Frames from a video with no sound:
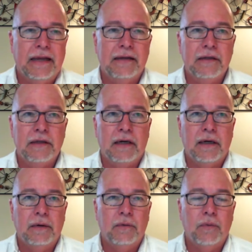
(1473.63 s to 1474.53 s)
And
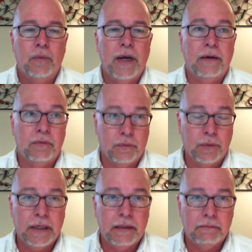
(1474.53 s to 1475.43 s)
uh, when
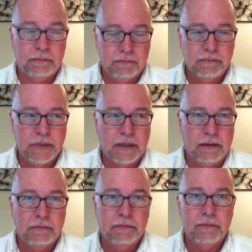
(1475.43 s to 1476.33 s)
we
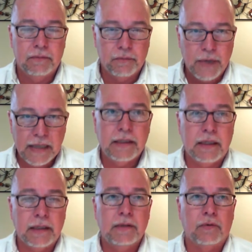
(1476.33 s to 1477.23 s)
uh,
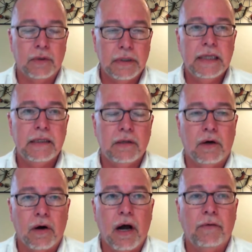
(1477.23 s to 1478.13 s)
rented or leased
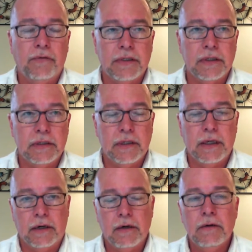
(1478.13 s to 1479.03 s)
our offices
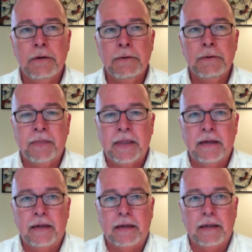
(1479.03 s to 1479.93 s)
there
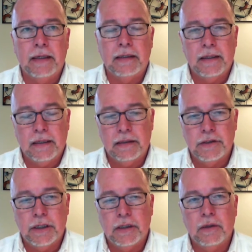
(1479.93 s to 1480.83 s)
uh, in,
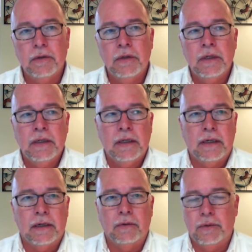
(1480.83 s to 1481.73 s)
in Chico,
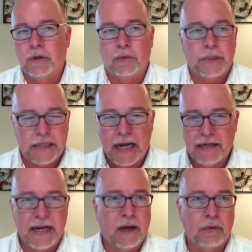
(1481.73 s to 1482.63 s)
uh, you know, we
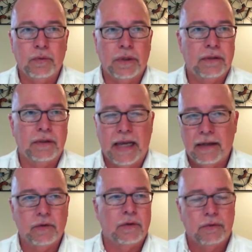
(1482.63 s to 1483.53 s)
sat down with the
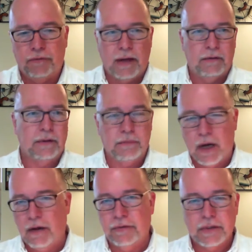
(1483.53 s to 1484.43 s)
landlord. We found the
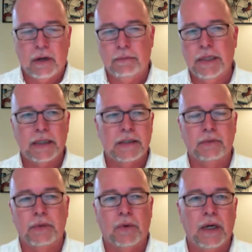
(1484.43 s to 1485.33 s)
office complex
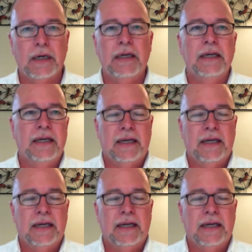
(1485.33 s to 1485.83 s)
that we wanted.